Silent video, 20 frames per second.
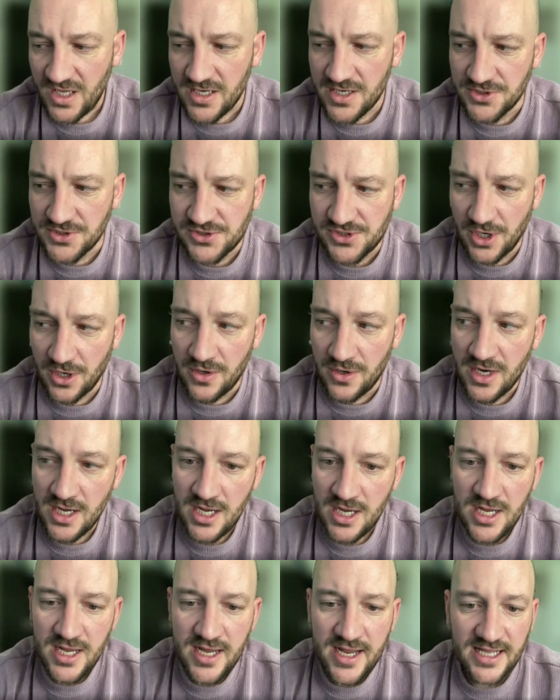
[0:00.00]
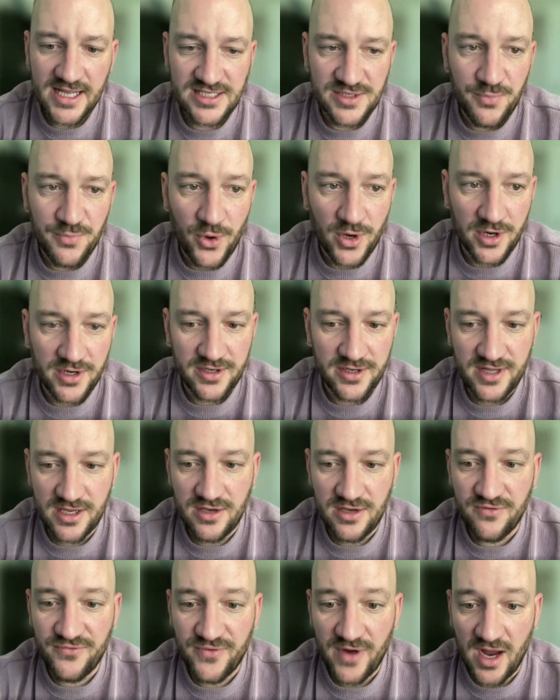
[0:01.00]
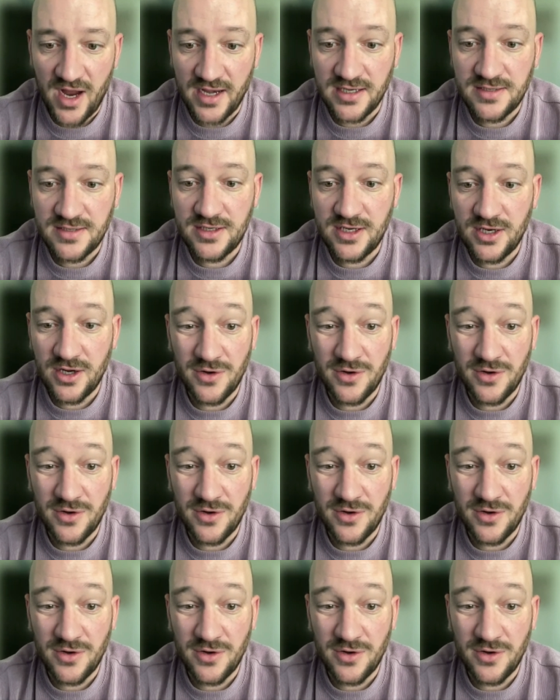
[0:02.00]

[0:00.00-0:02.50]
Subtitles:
And so it's important that you find,